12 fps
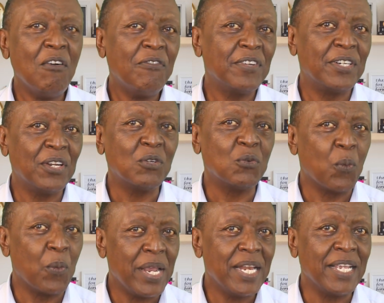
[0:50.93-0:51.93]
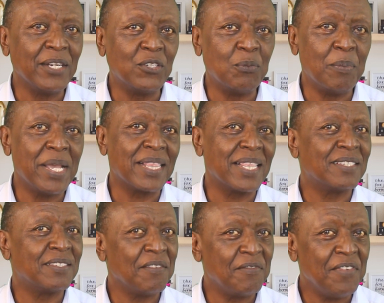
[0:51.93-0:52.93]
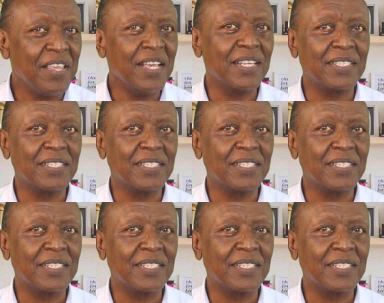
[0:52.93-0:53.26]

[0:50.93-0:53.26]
often not willing to make the severe